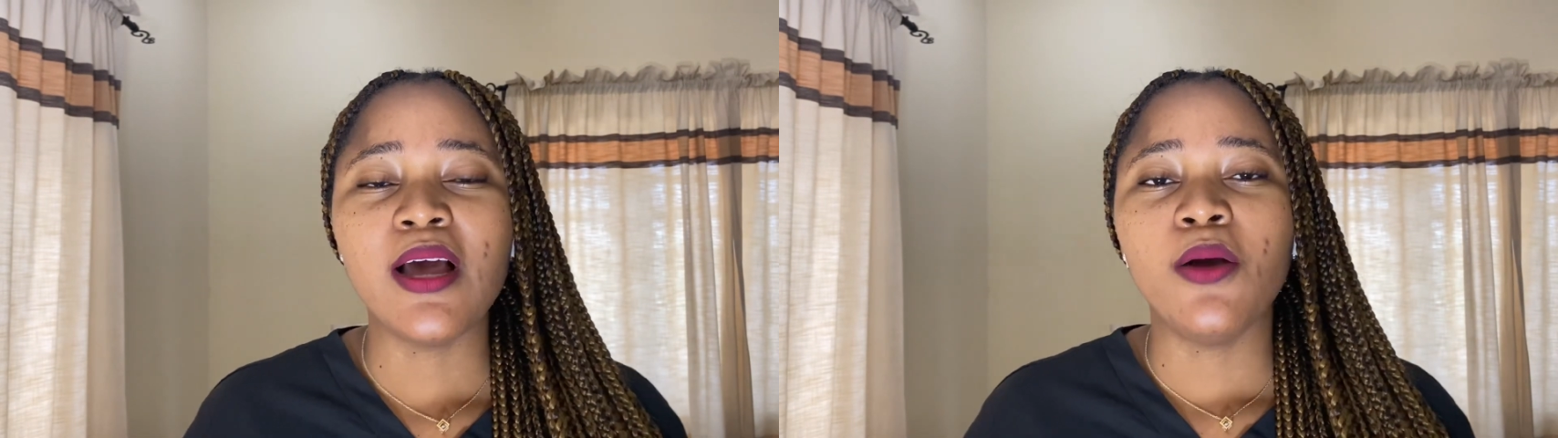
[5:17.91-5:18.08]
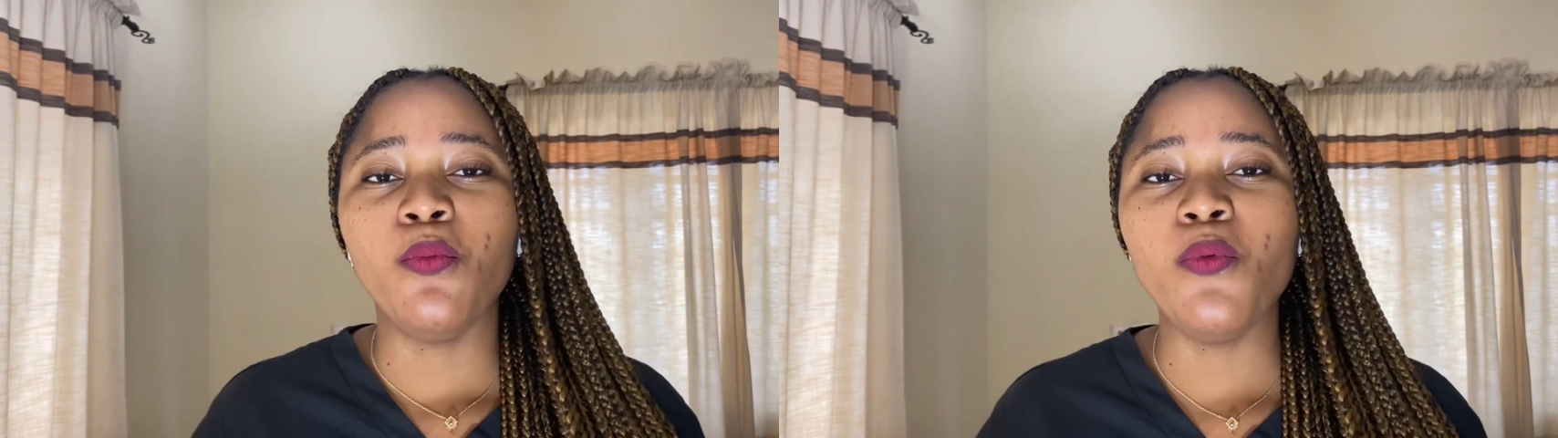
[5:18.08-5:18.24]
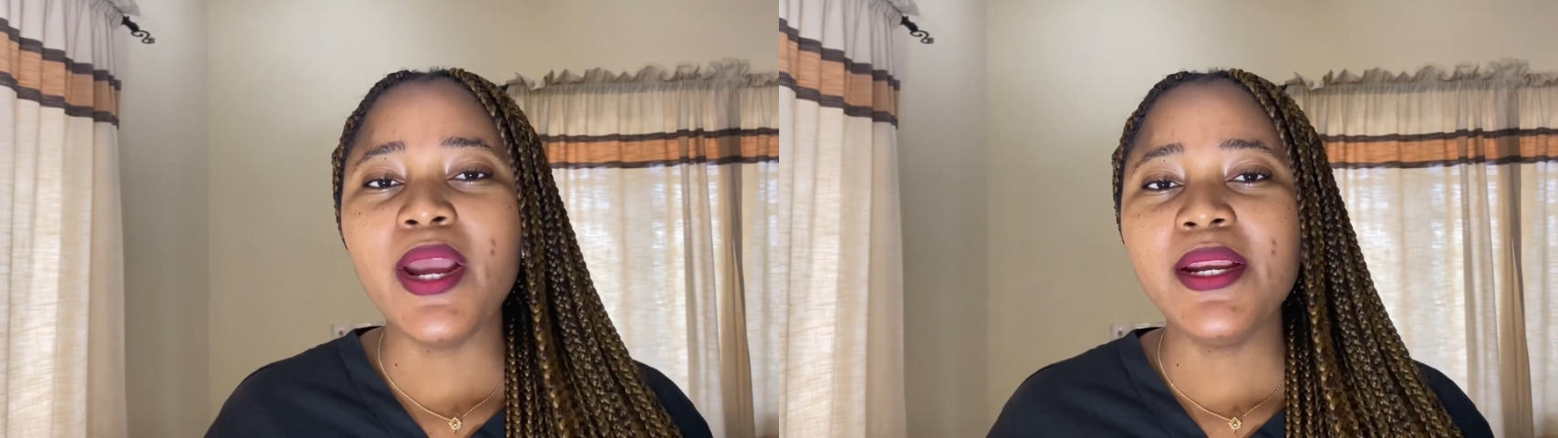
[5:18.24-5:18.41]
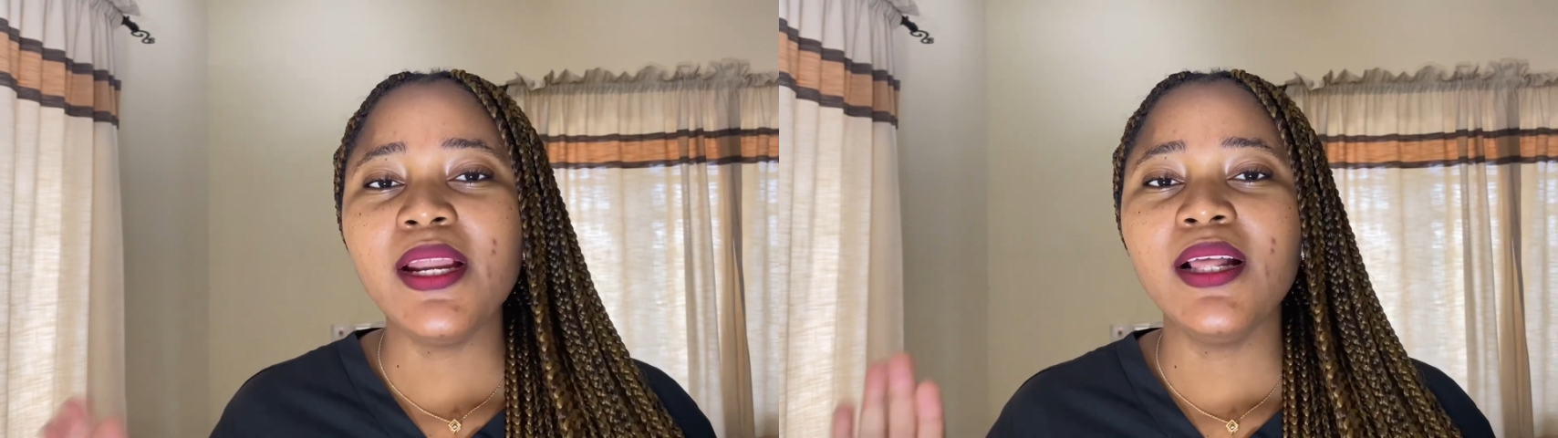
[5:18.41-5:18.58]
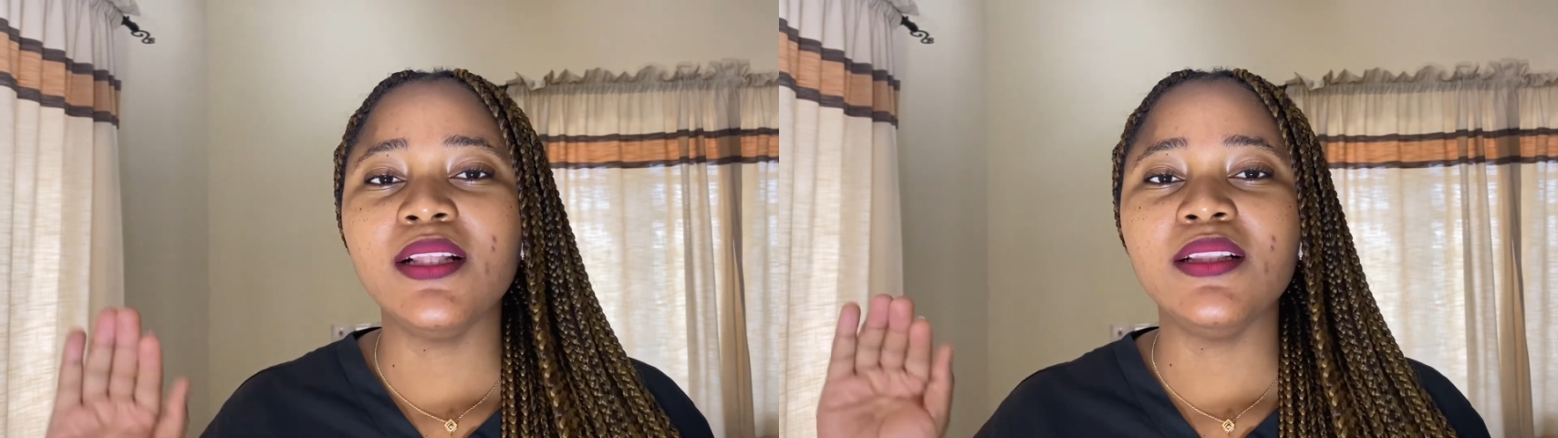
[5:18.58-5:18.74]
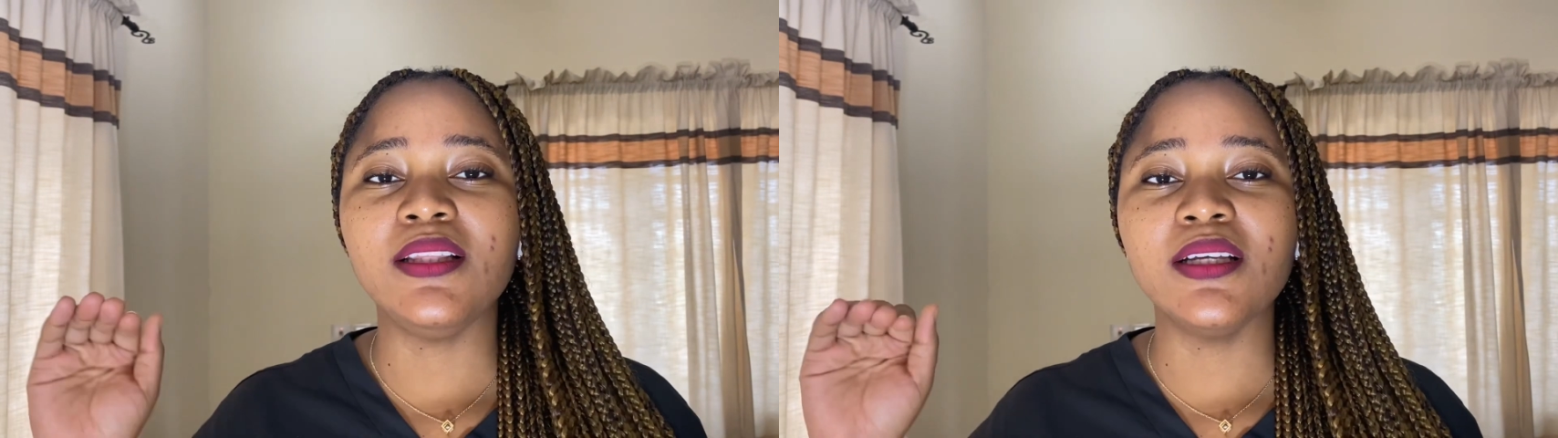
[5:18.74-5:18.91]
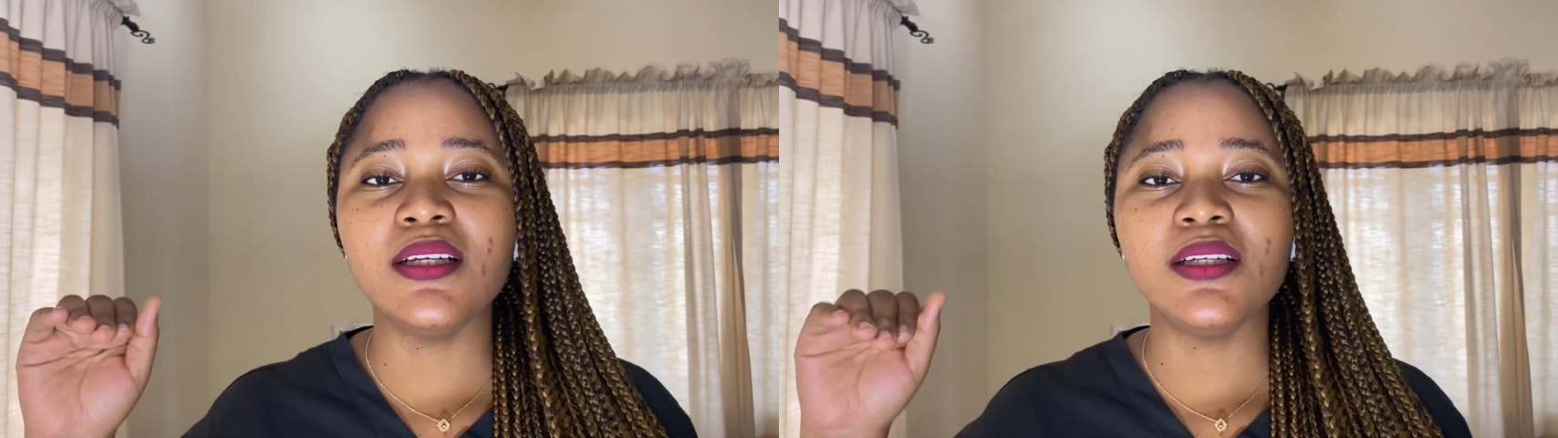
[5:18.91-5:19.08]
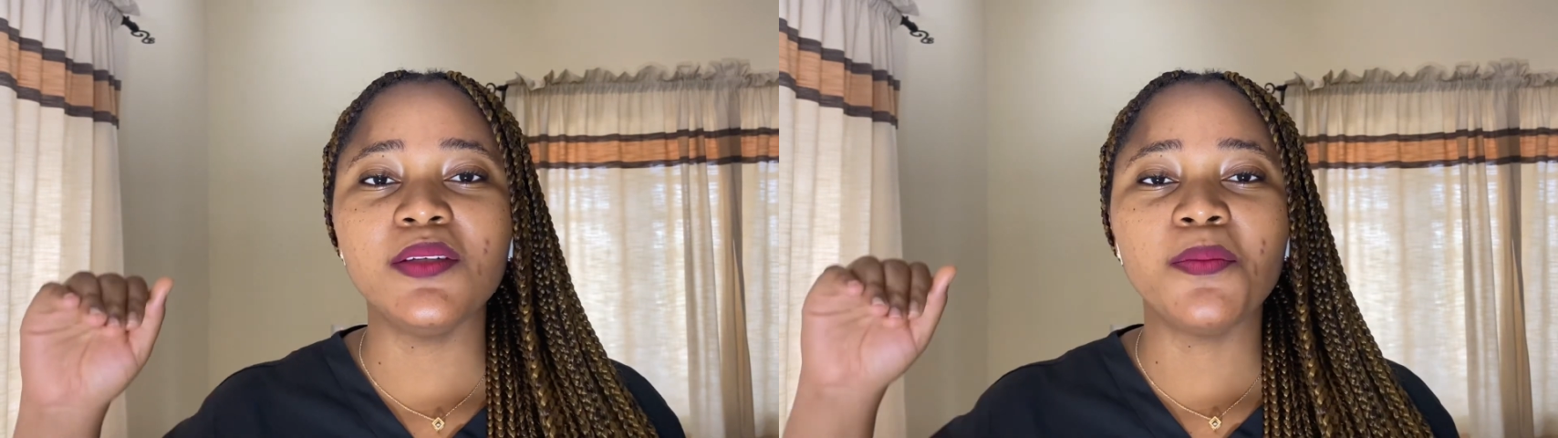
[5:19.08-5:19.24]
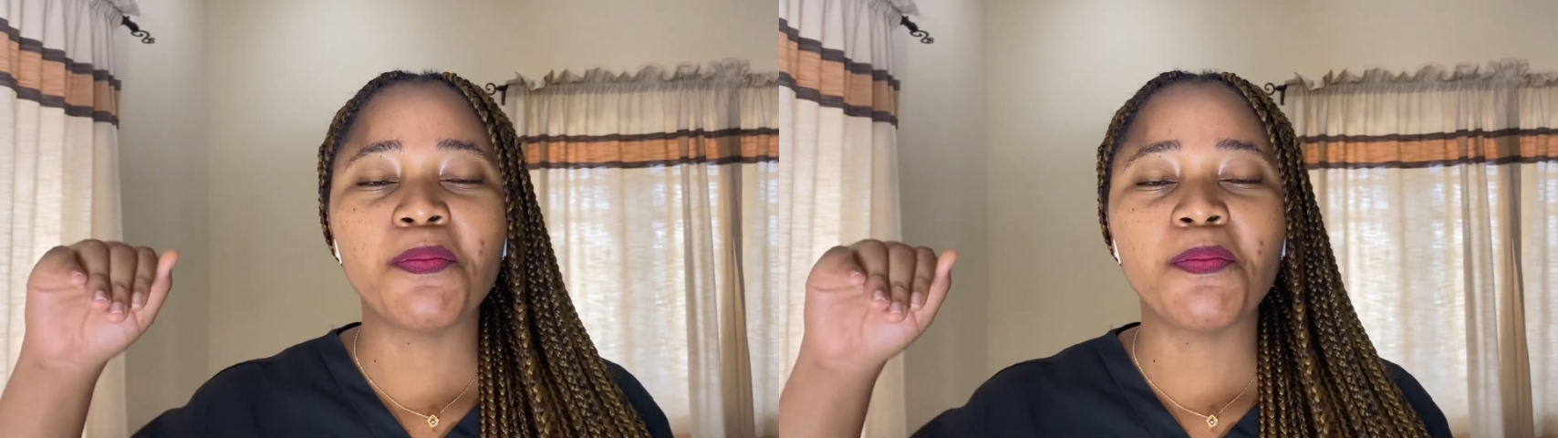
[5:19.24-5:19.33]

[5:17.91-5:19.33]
when the